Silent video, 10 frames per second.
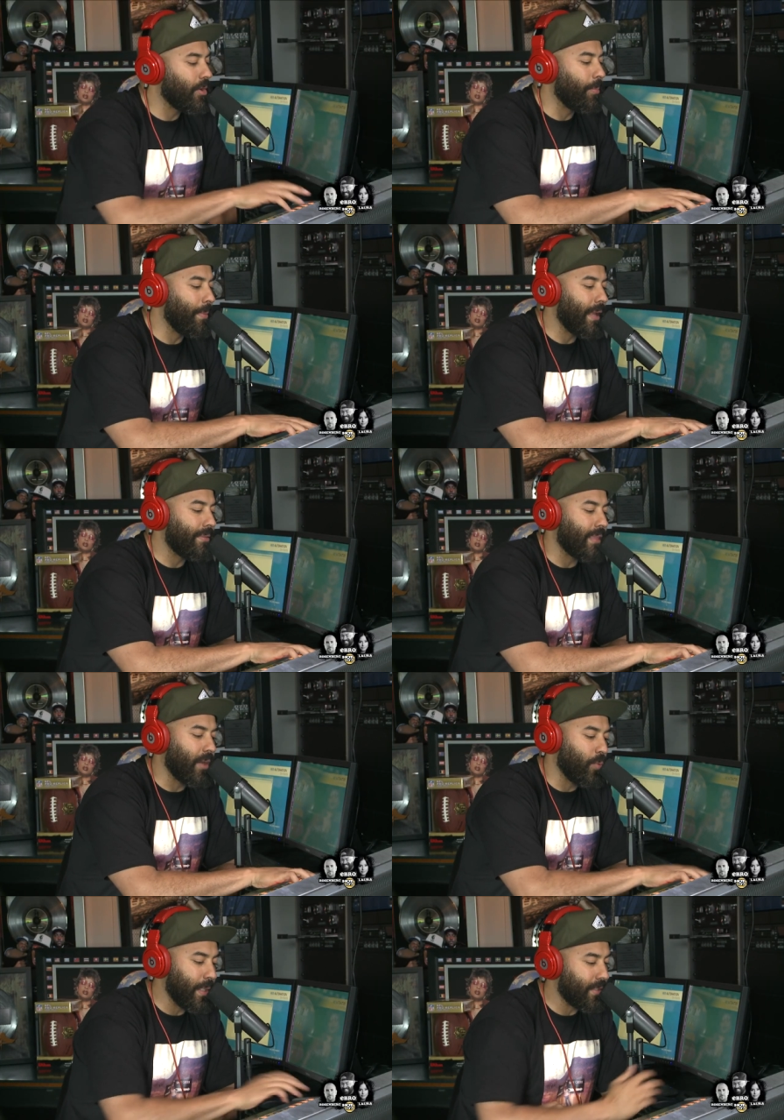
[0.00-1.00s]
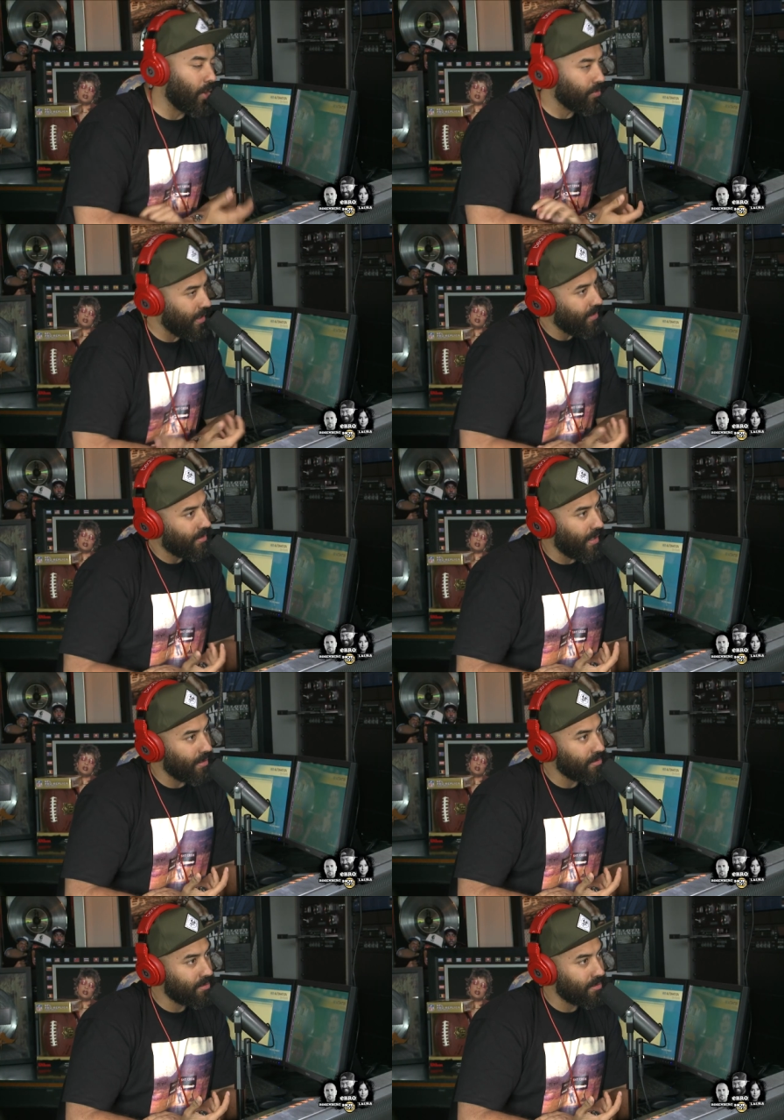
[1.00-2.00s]
know men think we don't need
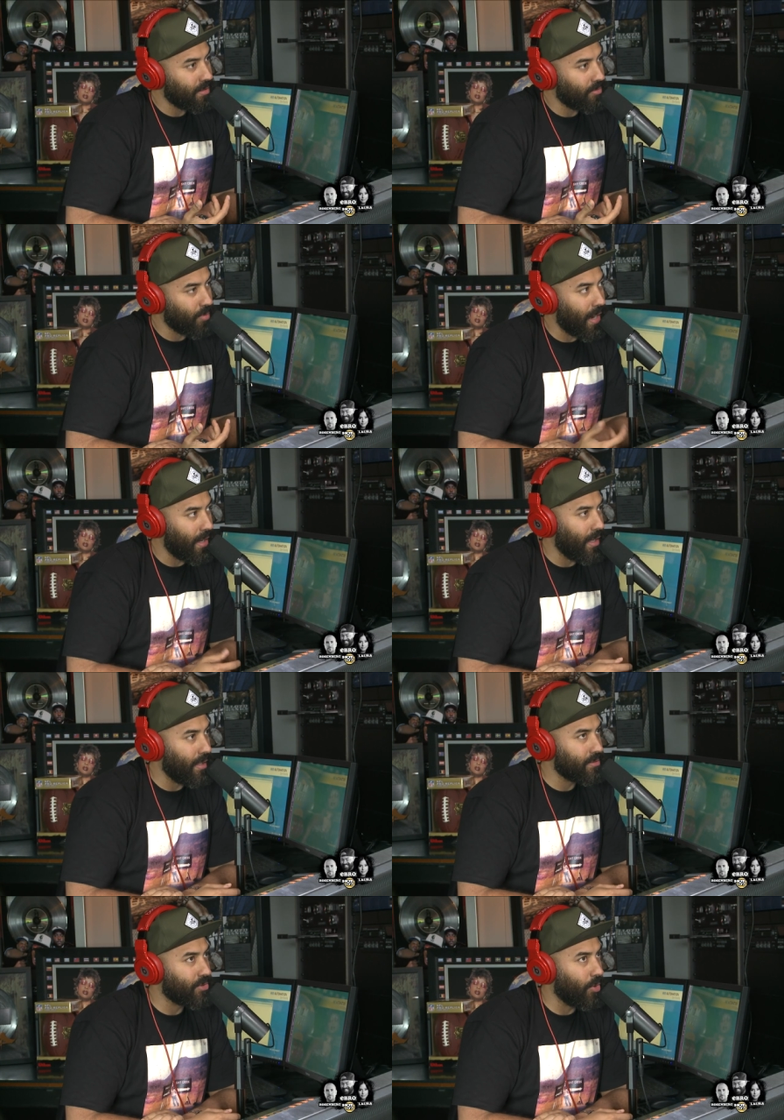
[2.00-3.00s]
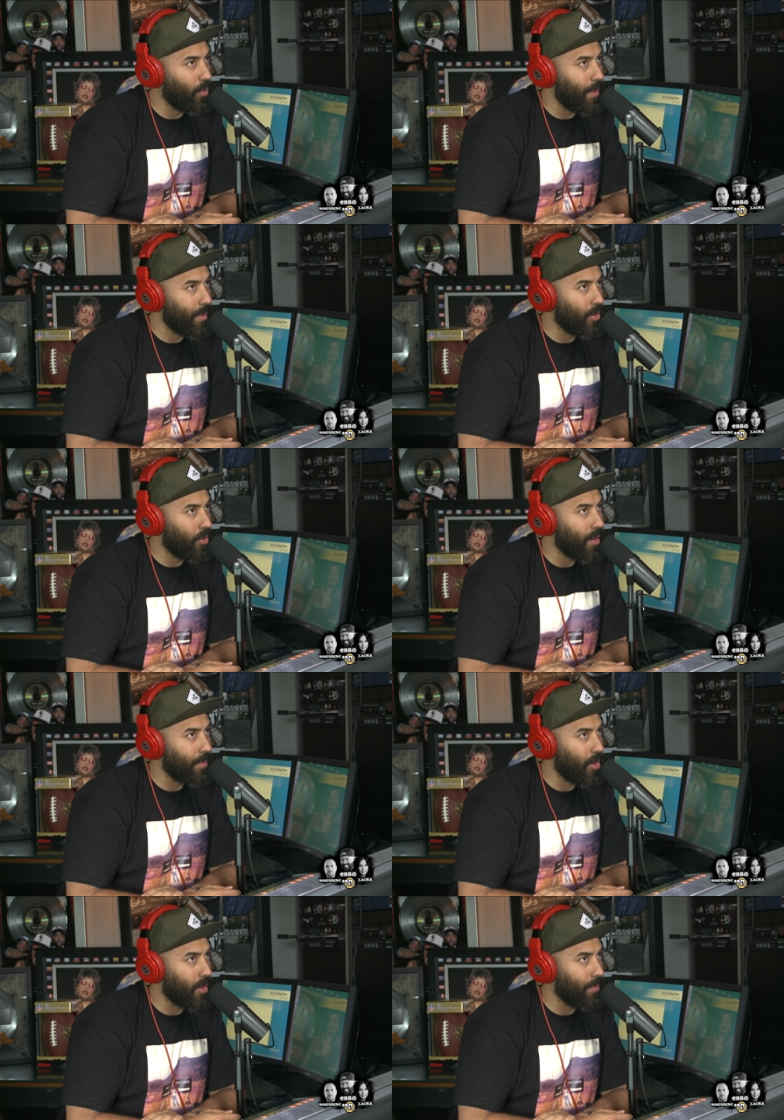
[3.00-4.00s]
things, mm -hmm. right? And so women will come
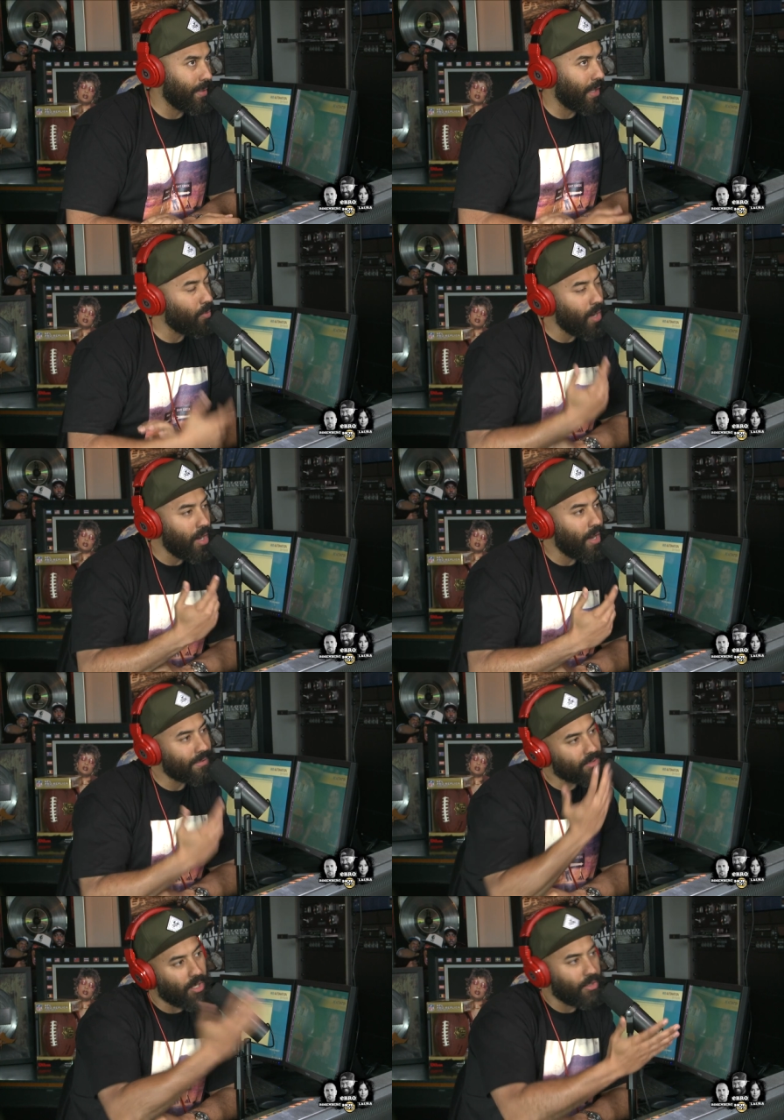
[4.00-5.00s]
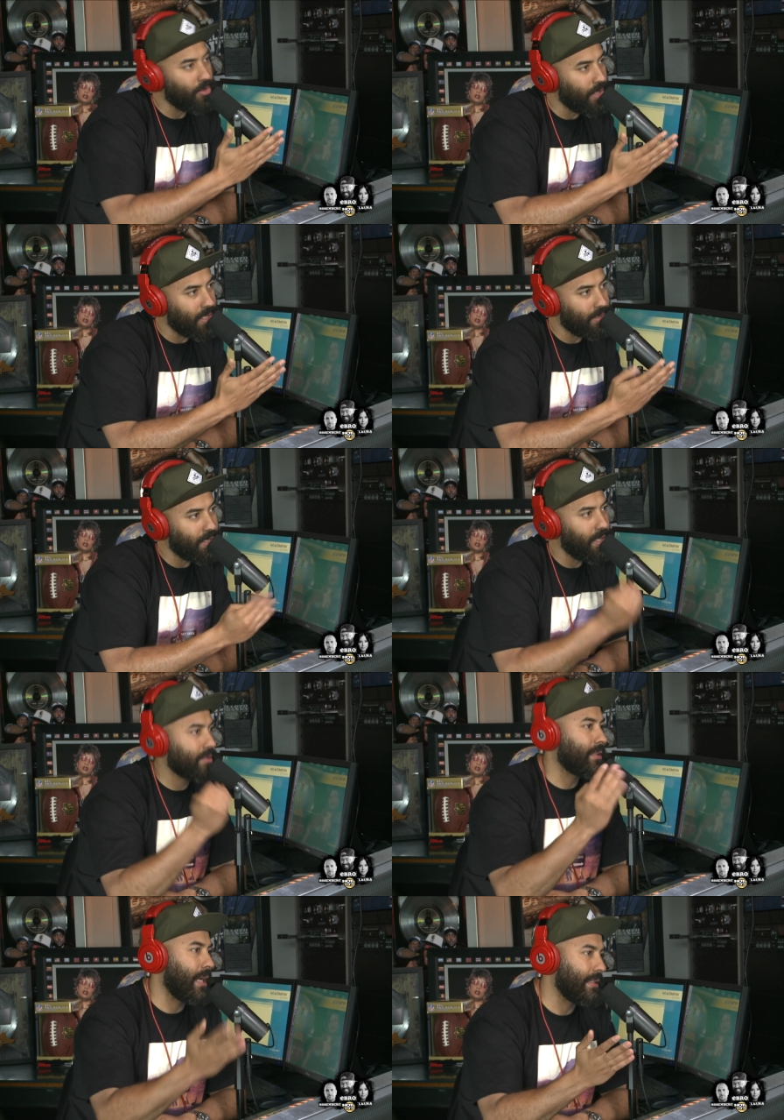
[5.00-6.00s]
along and be like, "Well, I saw you needed
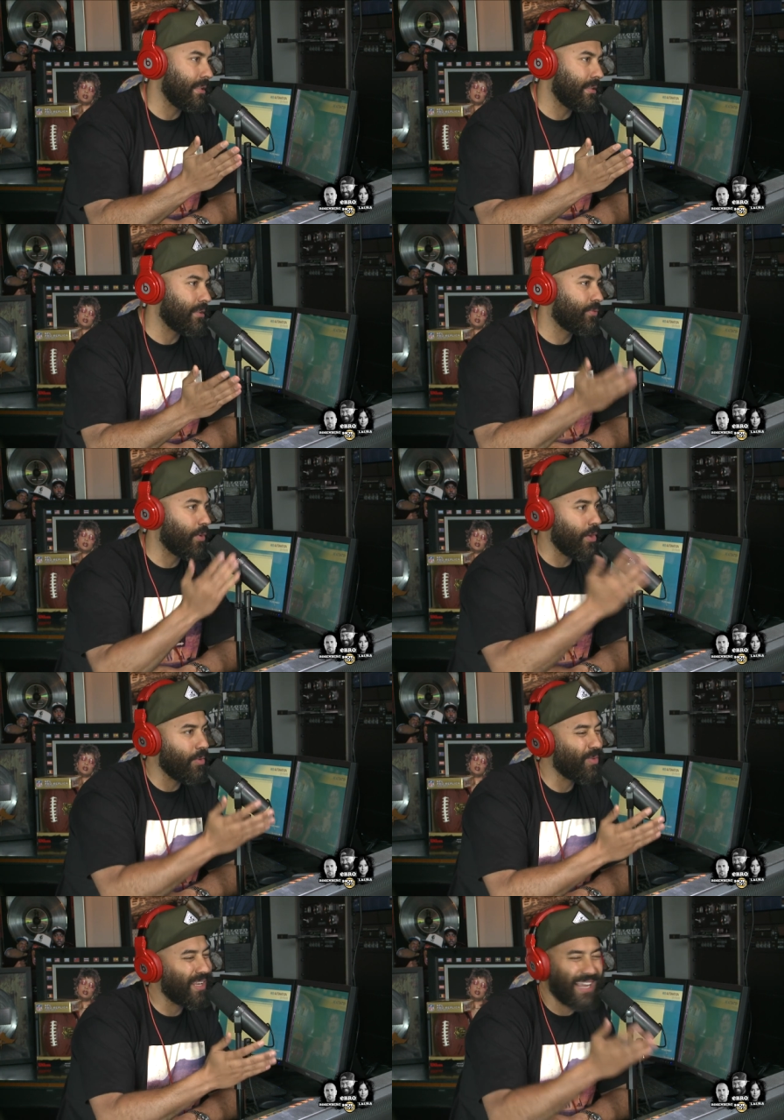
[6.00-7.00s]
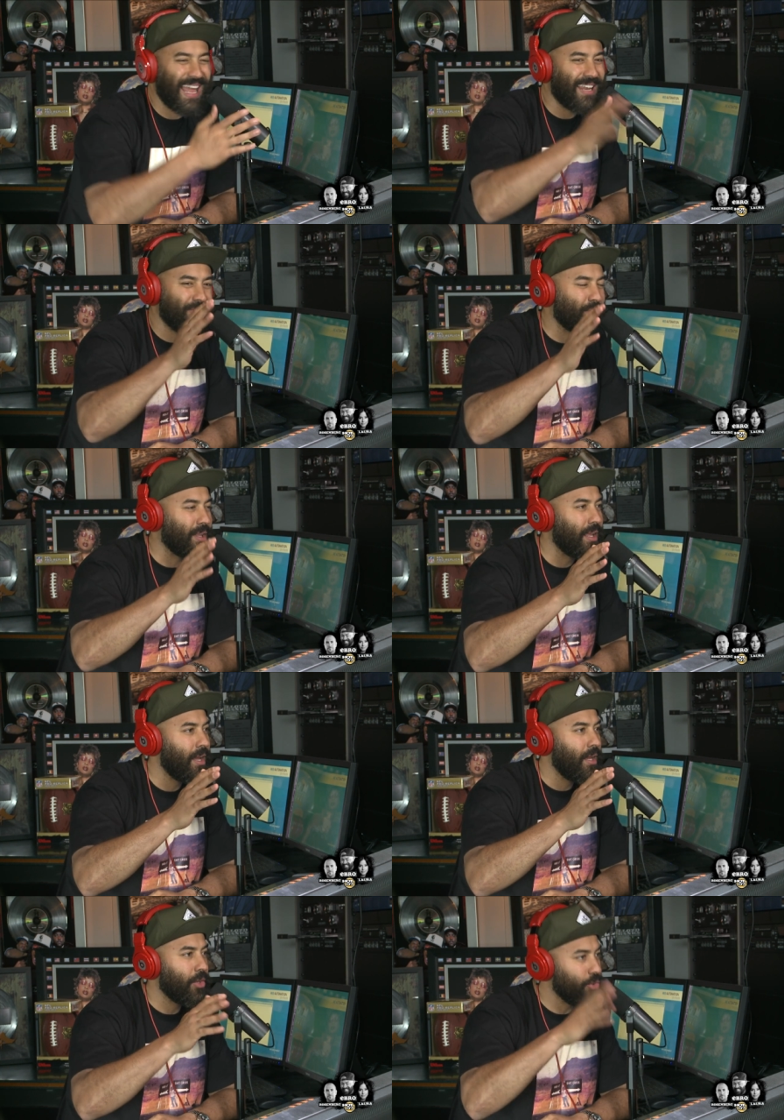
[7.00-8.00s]
this, and I did this for you," and we're like, "I didn't really."
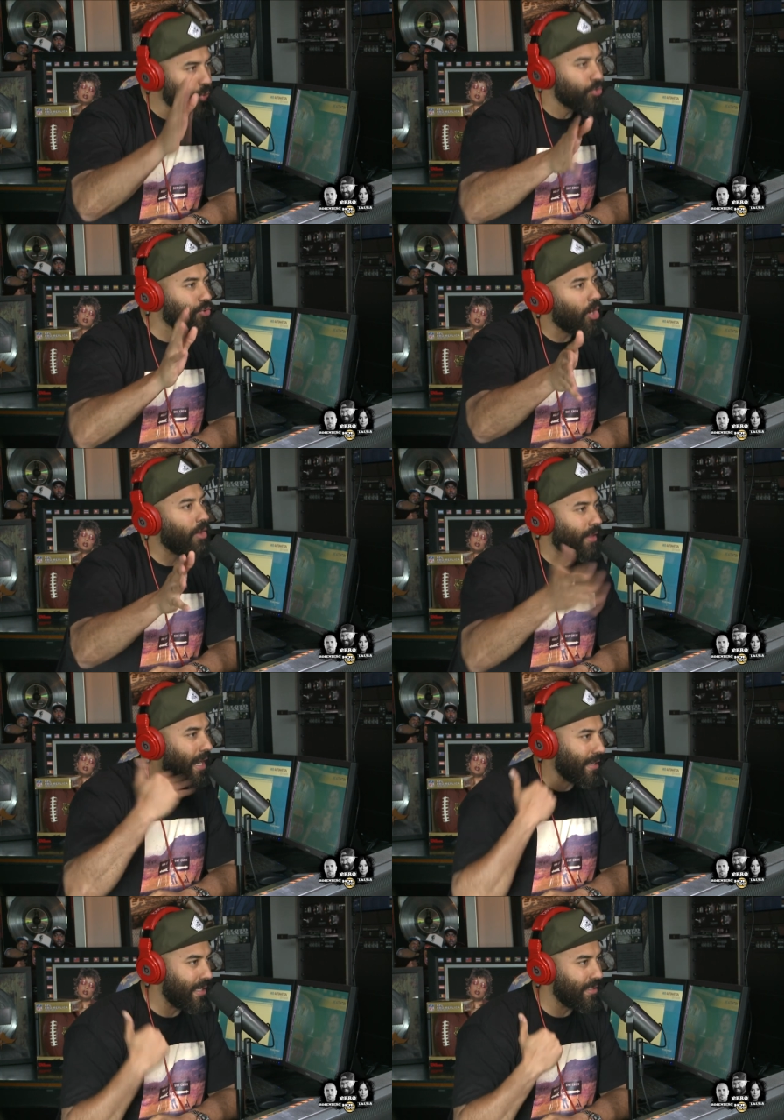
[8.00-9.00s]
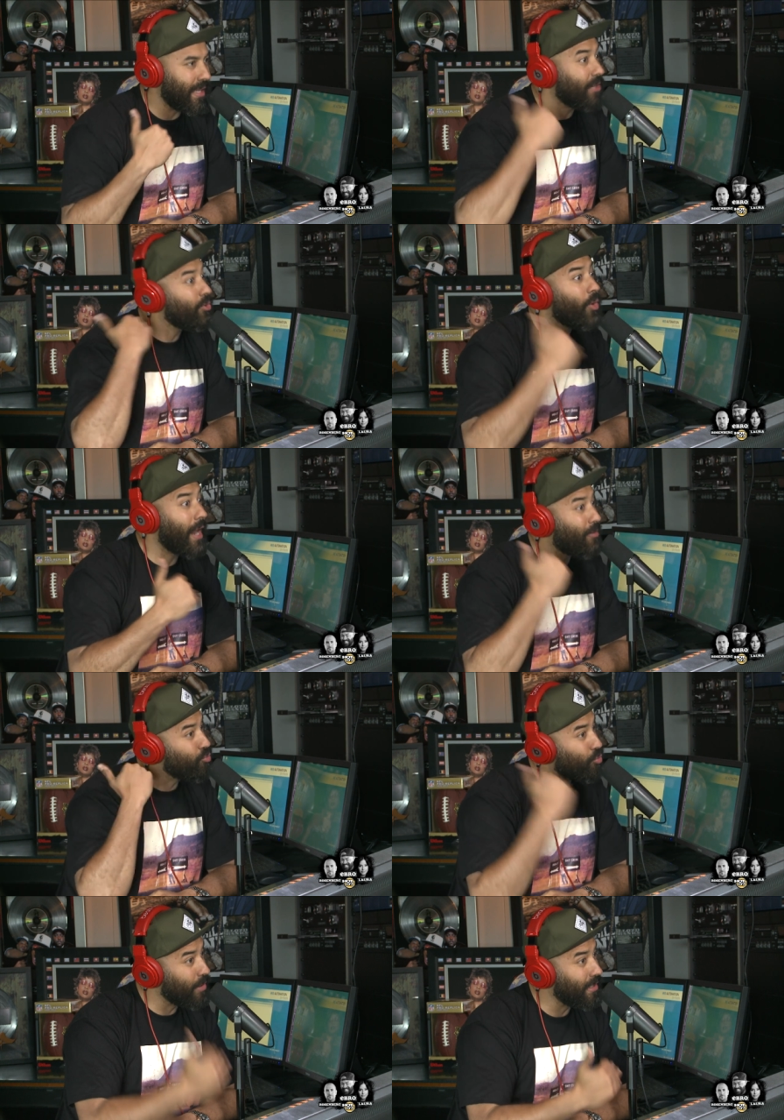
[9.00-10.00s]
You saw that I needed that. You know what I
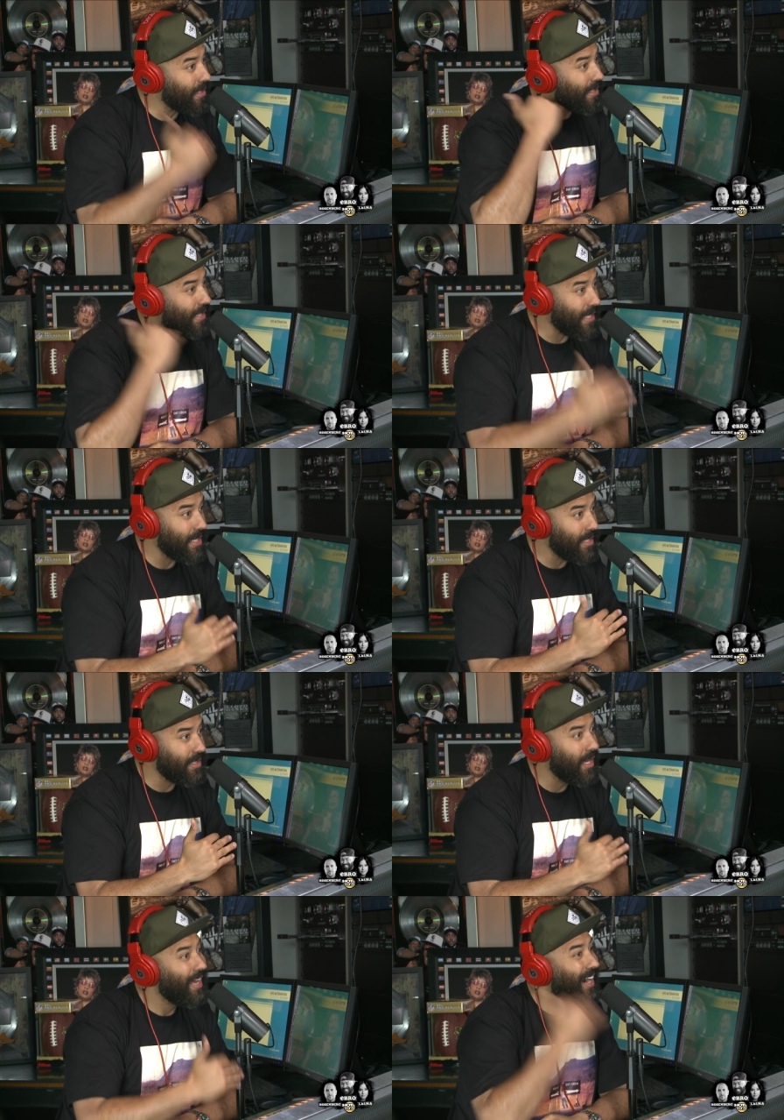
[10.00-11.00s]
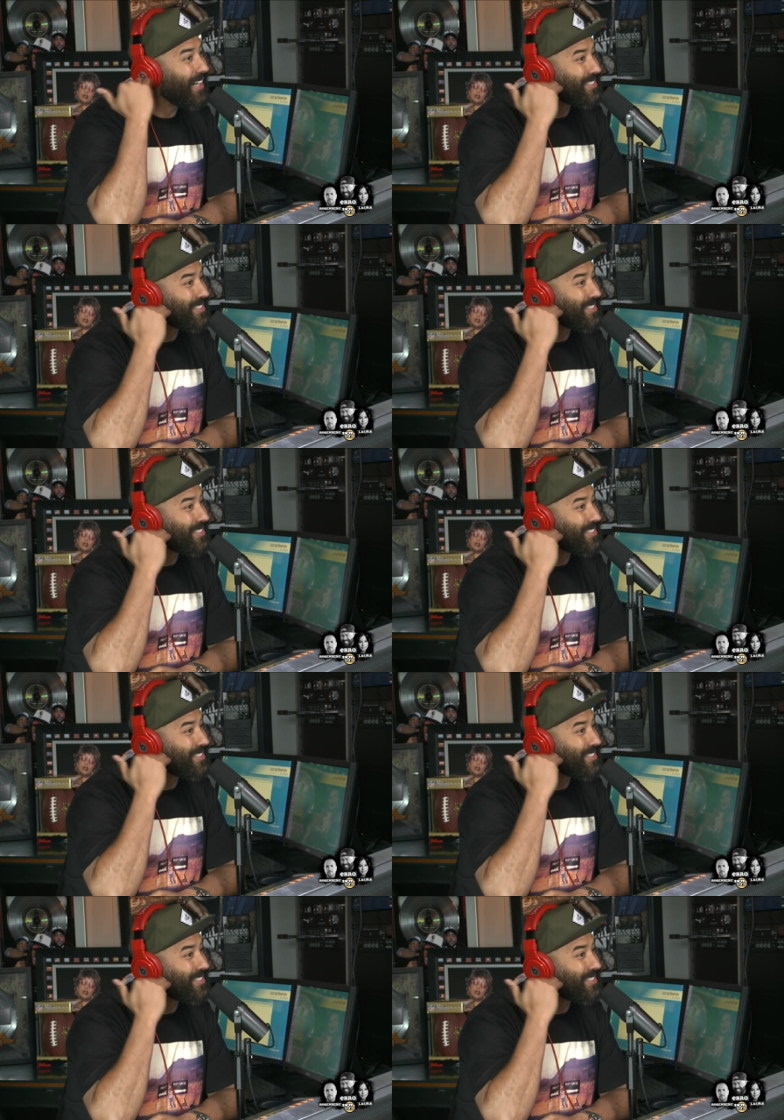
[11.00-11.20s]
really need? A